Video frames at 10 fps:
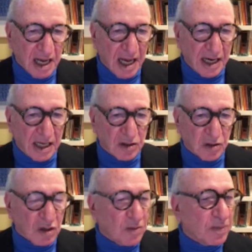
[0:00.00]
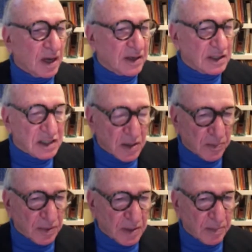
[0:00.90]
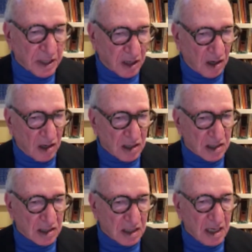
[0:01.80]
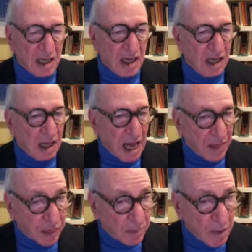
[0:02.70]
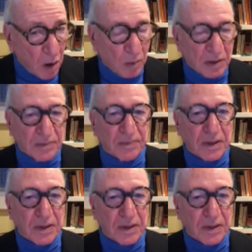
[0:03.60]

And I talk about it simply because at the moment,